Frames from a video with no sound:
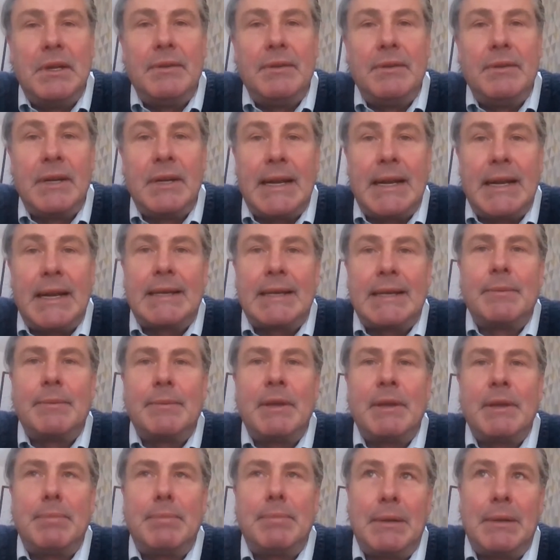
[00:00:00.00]
to live in an
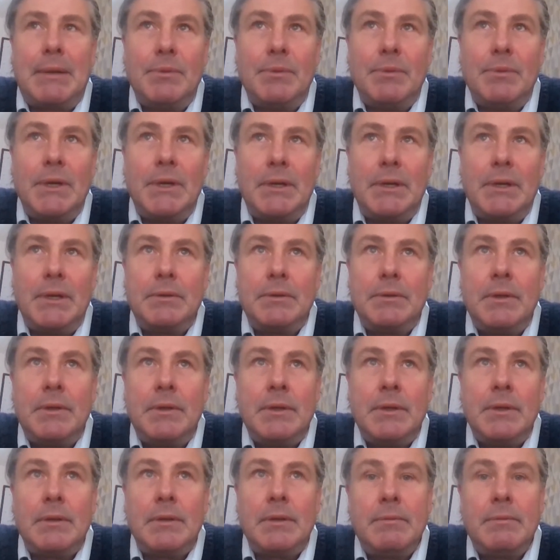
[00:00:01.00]
academic bubble world,
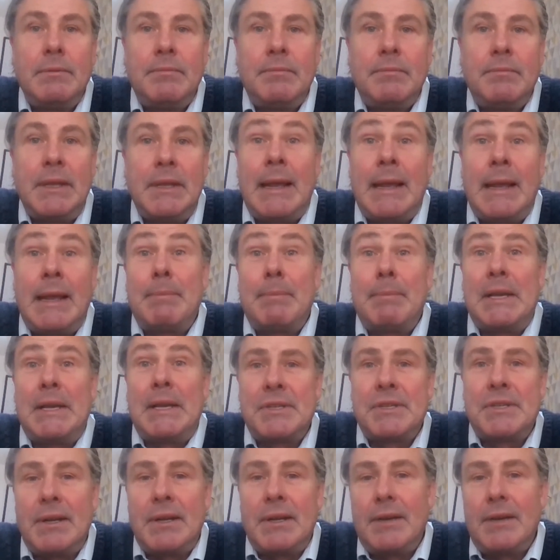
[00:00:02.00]
the
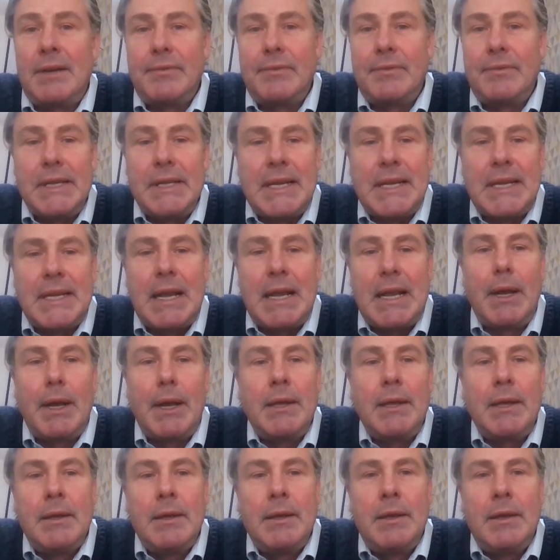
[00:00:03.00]
lambasted ivory
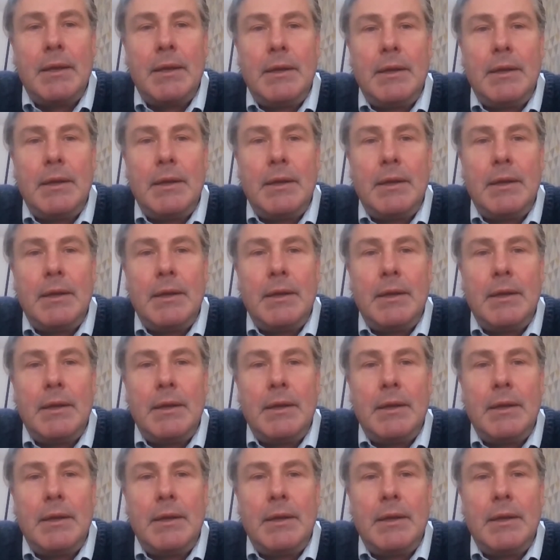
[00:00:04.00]
tower,